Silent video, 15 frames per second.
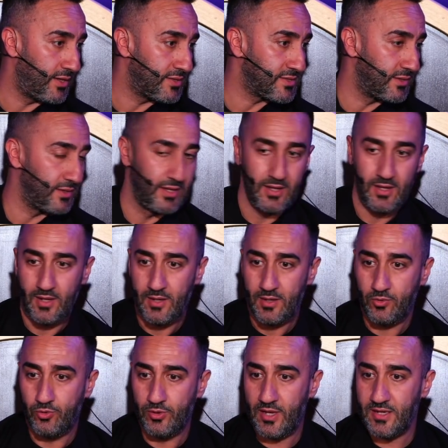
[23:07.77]
As in,
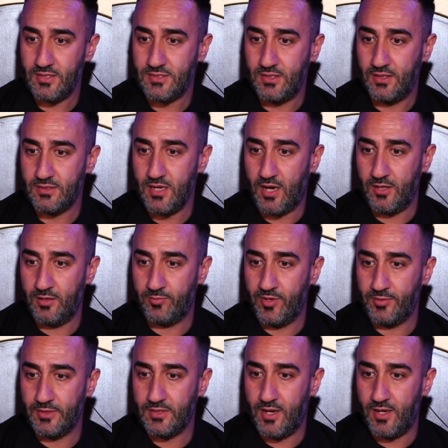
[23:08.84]
all I see is Ali ibn
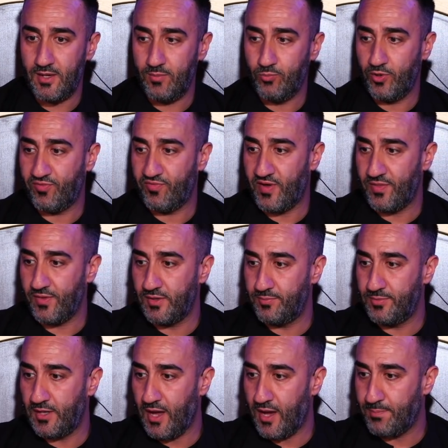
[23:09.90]
Abi Talib with Fadl
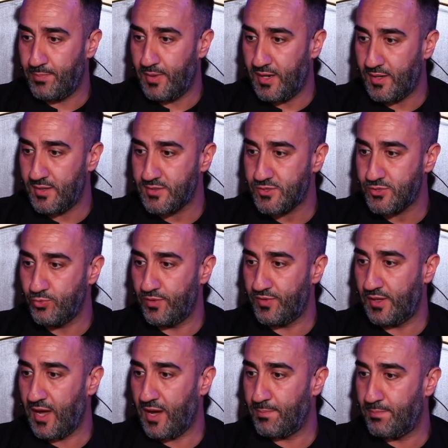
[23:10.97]
ibn al-Abbas, with
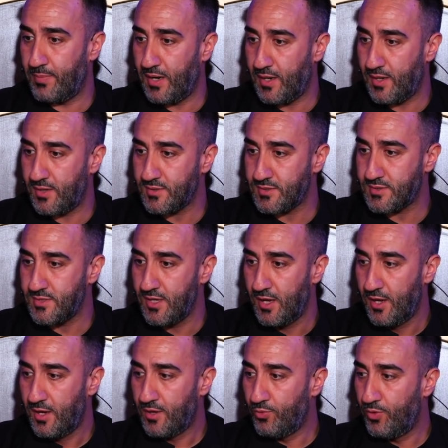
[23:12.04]
al-Abbas,
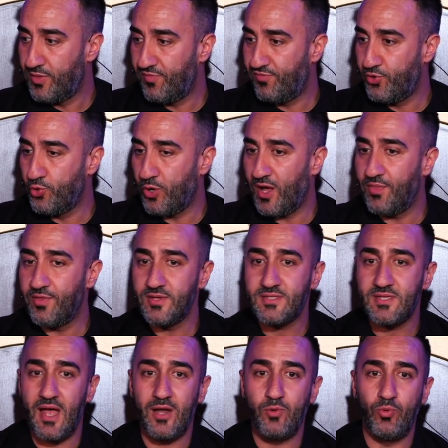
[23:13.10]
with a few
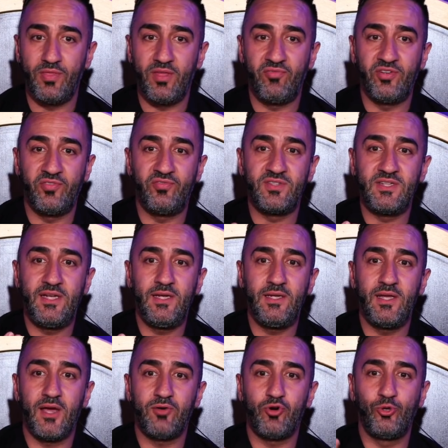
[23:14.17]
others, and with a
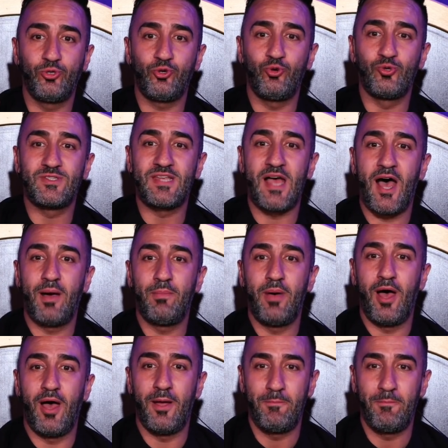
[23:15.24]
15-year-old Usama.